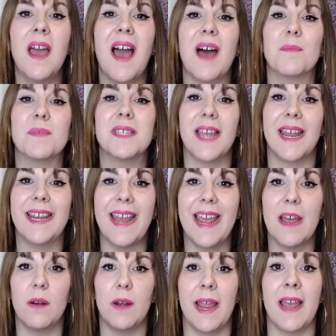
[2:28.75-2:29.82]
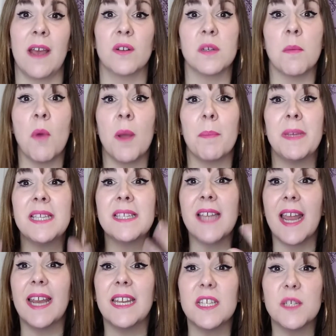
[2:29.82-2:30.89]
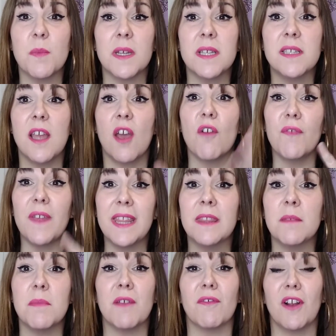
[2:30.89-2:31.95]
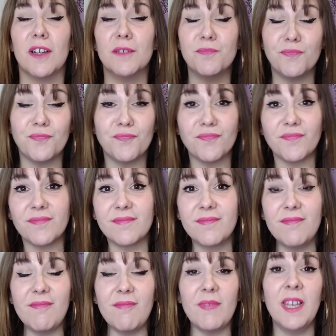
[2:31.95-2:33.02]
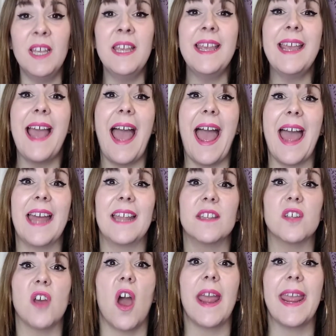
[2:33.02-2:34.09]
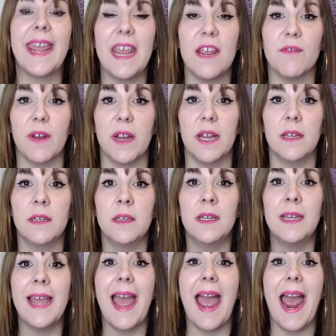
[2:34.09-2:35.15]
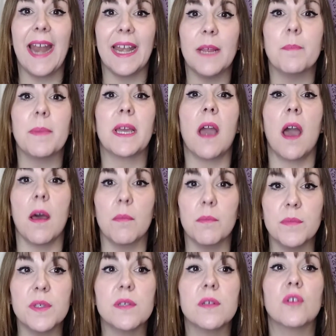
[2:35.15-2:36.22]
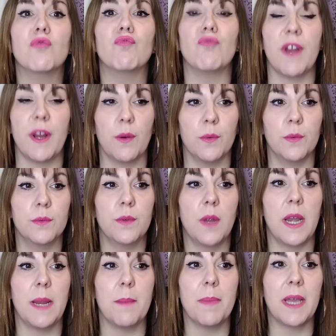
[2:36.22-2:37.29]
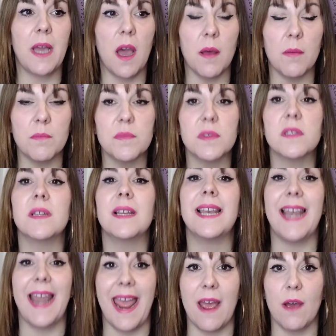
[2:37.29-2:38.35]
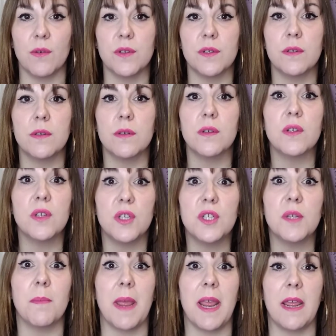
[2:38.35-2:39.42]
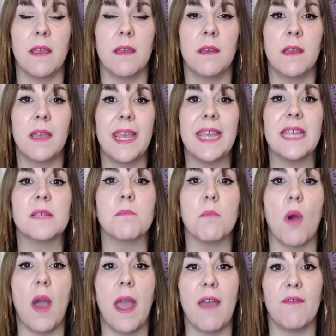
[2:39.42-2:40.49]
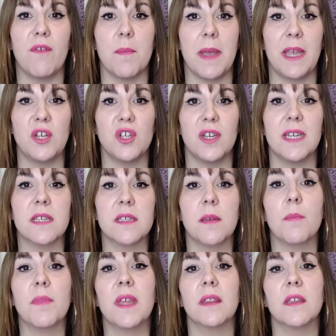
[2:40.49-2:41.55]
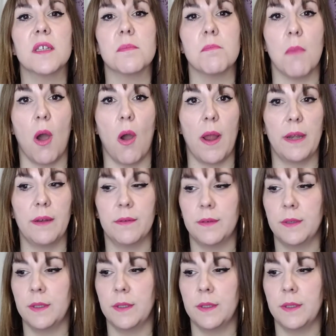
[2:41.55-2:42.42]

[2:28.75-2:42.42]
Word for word: I'm saying it out loud. I might be saying it to myself in the mirror, and I hear it and it becomes real and it becomes loud to me. It's my affirmation. It's something that's mine.